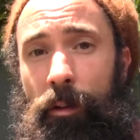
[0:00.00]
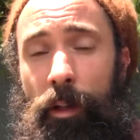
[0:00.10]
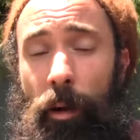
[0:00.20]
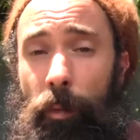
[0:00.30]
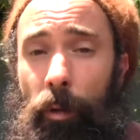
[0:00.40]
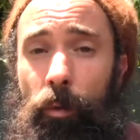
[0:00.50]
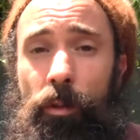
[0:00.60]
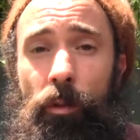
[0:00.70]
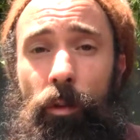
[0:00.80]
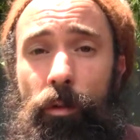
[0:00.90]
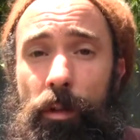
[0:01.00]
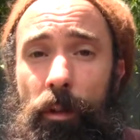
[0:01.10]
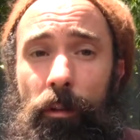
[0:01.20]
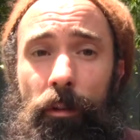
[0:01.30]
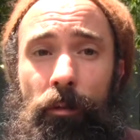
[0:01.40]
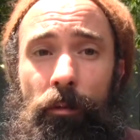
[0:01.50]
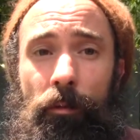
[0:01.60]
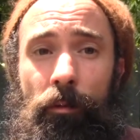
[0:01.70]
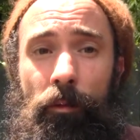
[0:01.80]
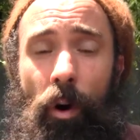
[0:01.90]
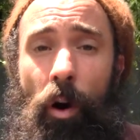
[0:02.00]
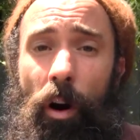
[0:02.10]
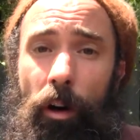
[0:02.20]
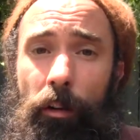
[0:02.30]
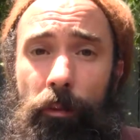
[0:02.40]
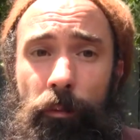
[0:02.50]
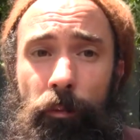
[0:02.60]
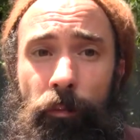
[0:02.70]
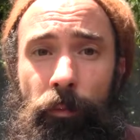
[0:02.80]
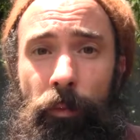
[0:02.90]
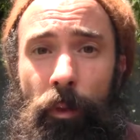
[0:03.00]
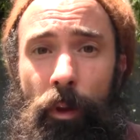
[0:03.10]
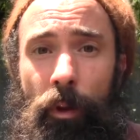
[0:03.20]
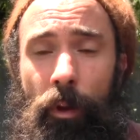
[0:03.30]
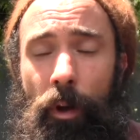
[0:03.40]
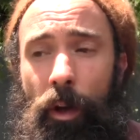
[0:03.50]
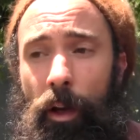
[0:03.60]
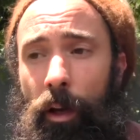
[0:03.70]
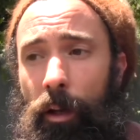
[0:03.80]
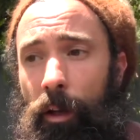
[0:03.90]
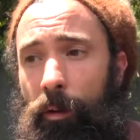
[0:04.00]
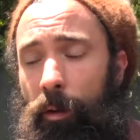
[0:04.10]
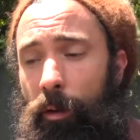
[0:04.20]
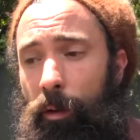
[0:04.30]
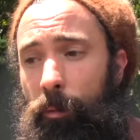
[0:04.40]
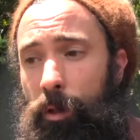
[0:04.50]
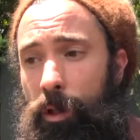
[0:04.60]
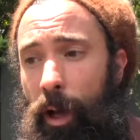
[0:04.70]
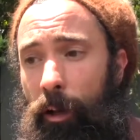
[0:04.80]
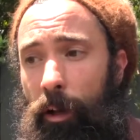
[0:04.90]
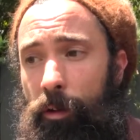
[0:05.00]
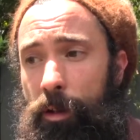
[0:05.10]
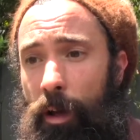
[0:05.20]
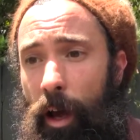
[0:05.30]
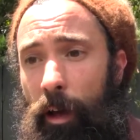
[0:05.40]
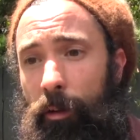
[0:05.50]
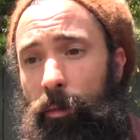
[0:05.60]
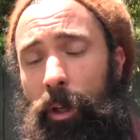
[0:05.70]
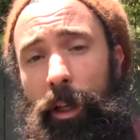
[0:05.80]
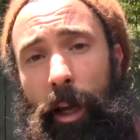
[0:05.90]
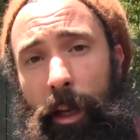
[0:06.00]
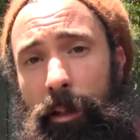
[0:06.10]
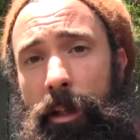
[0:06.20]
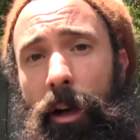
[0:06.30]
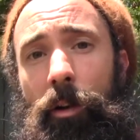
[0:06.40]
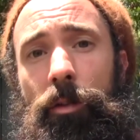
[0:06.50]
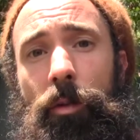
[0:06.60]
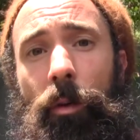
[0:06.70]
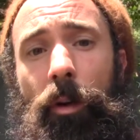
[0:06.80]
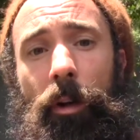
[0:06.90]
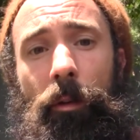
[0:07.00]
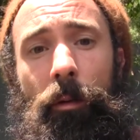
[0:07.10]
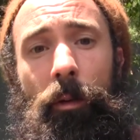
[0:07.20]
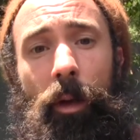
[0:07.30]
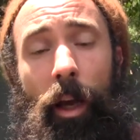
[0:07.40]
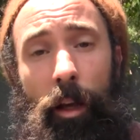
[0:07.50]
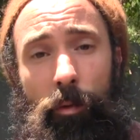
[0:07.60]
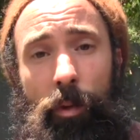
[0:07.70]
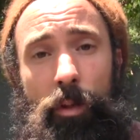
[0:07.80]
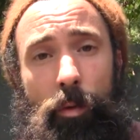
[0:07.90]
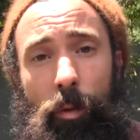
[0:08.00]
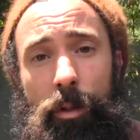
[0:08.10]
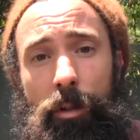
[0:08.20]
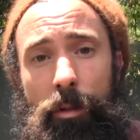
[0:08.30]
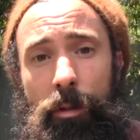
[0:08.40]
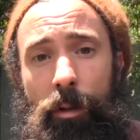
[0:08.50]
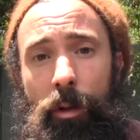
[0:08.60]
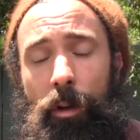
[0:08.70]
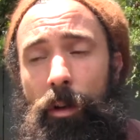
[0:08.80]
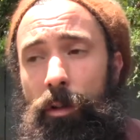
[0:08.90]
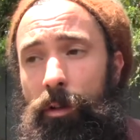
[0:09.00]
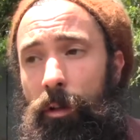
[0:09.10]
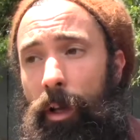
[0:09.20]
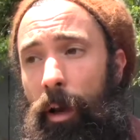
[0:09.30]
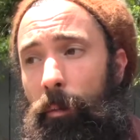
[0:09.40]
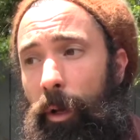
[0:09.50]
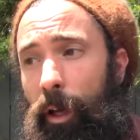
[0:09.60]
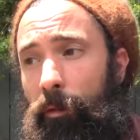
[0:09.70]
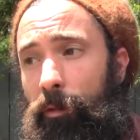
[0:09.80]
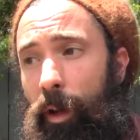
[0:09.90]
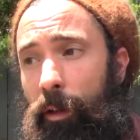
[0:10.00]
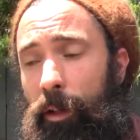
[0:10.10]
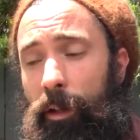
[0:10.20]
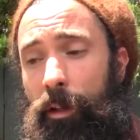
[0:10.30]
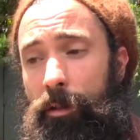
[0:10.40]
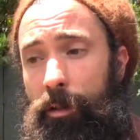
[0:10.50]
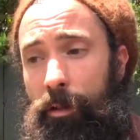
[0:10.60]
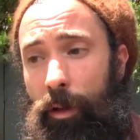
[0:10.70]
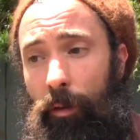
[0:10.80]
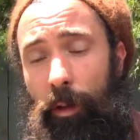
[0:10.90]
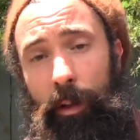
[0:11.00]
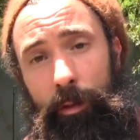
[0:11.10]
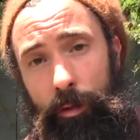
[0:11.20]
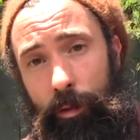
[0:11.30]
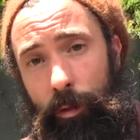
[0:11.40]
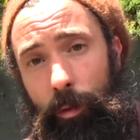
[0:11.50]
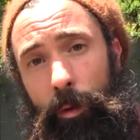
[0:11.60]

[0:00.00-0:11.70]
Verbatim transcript: that man was losing hard. And Bashar al-Assad regained territory and resources. So that man found it necessary to